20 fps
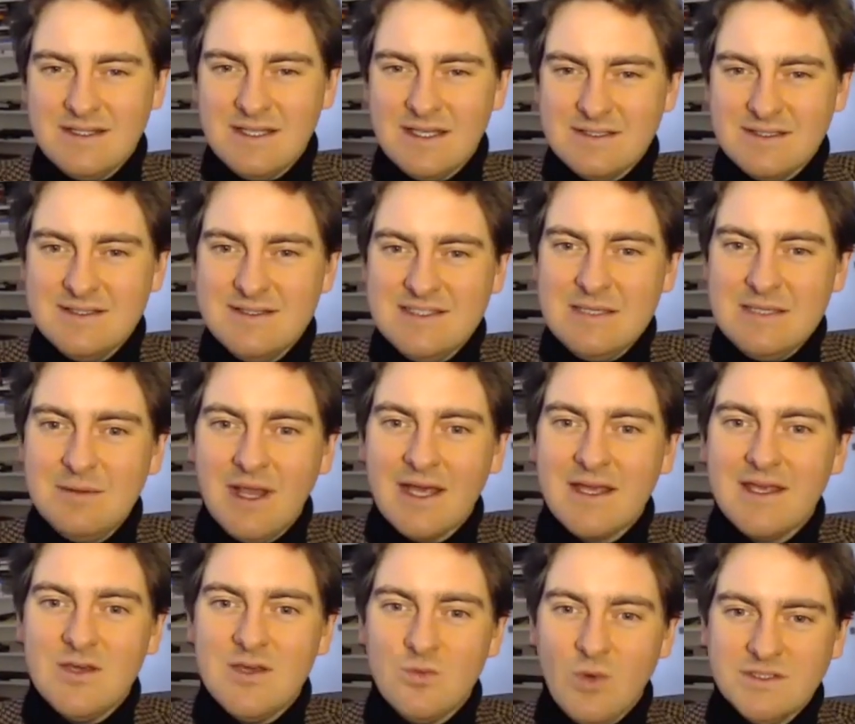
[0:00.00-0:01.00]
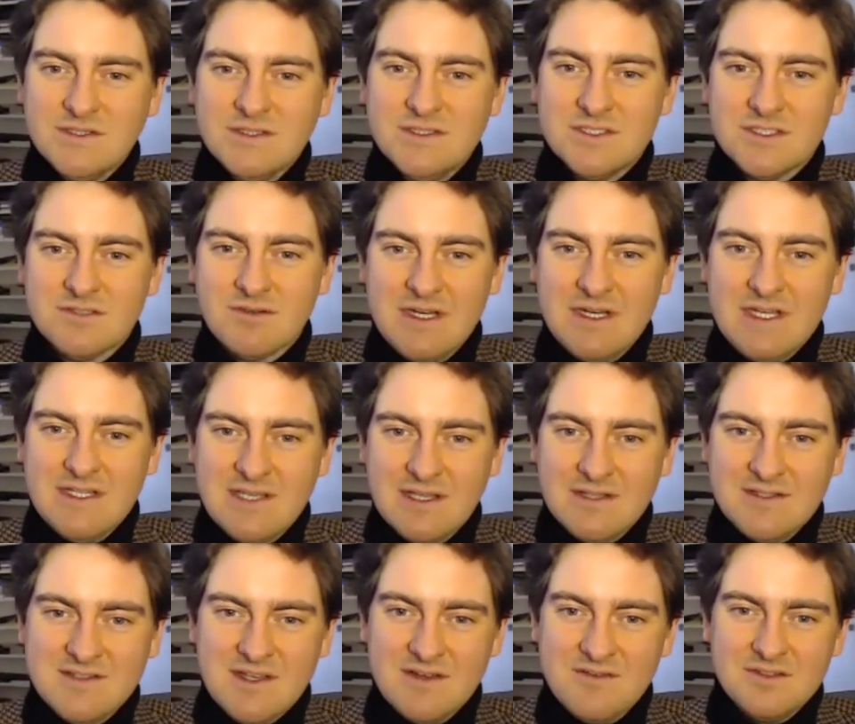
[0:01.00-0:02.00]
doesn't seem like he wants to. Right? He
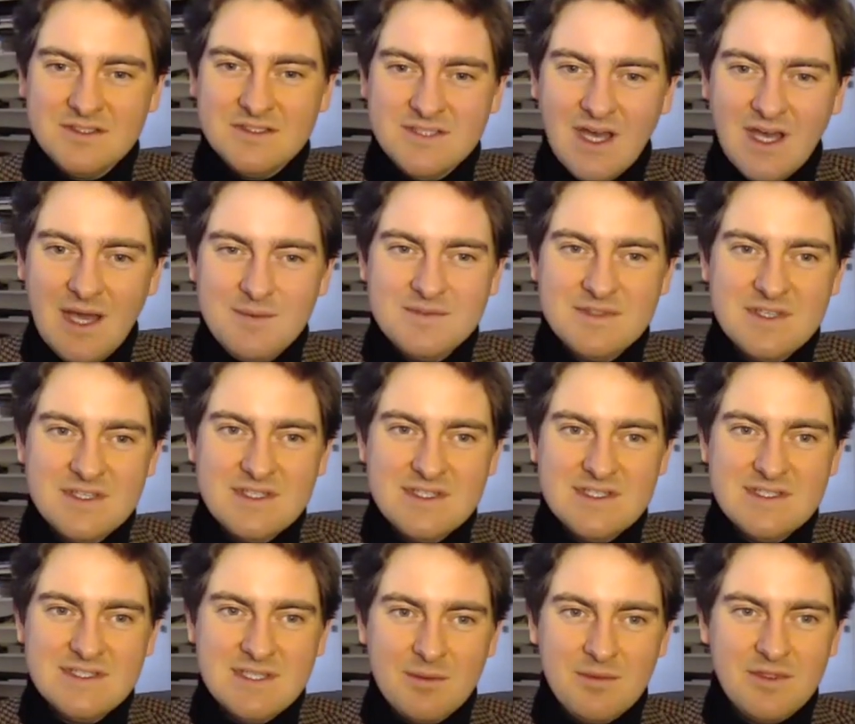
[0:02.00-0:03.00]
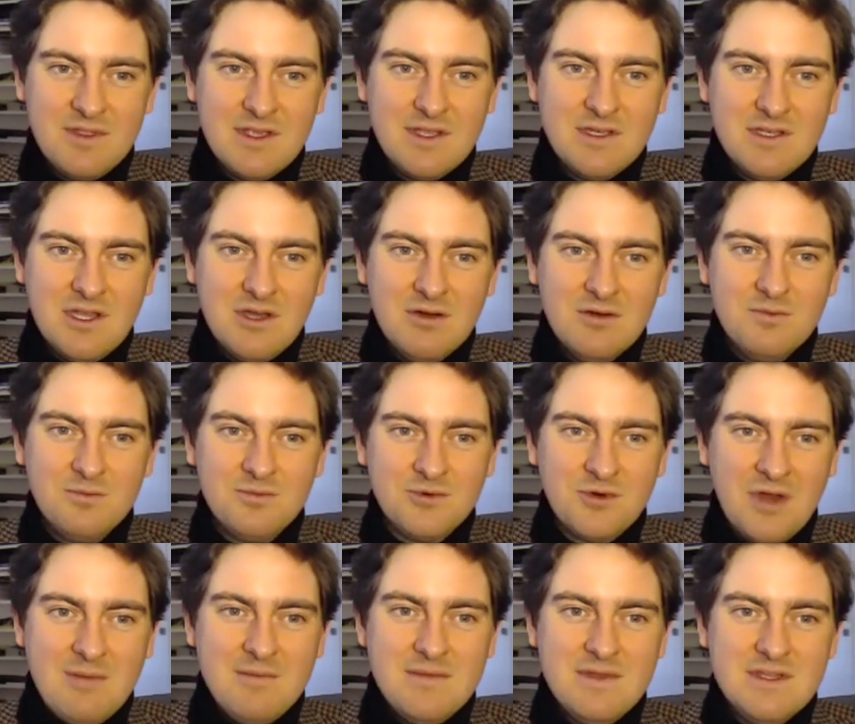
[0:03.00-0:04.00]
said several times, "This is something no
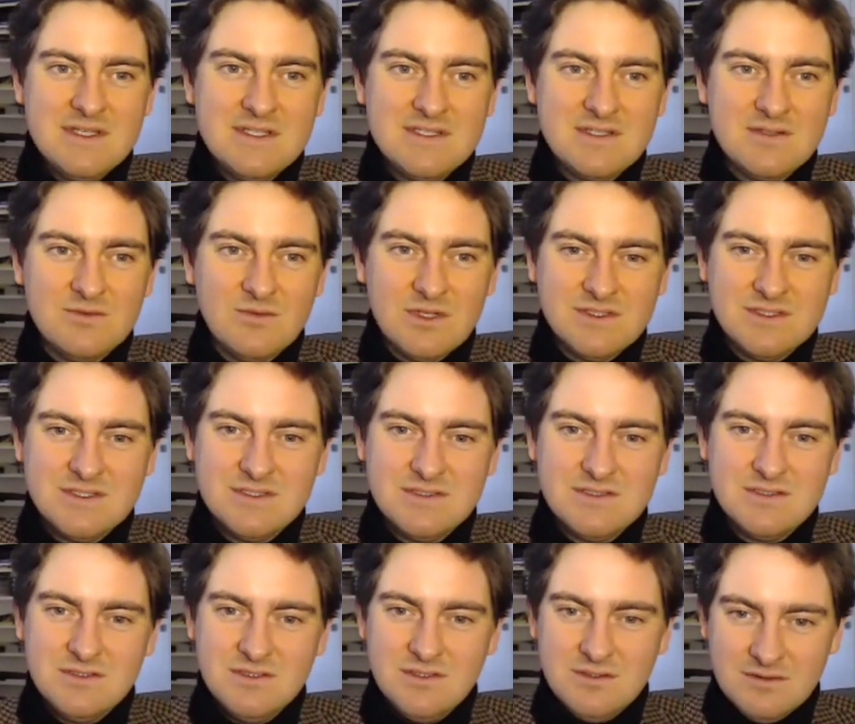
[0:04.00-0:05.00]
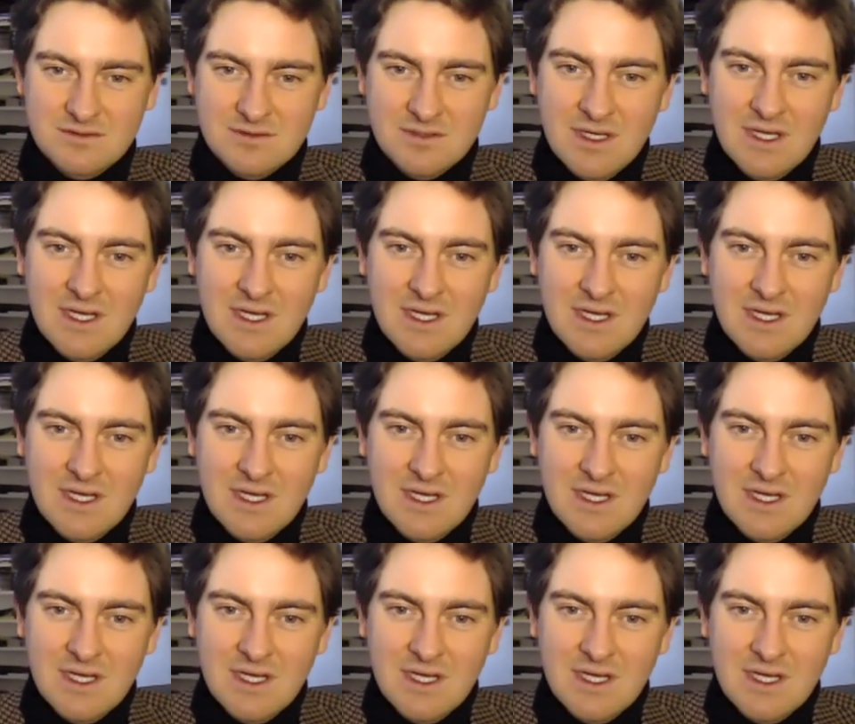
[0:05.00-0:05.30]
prime minister wants to do."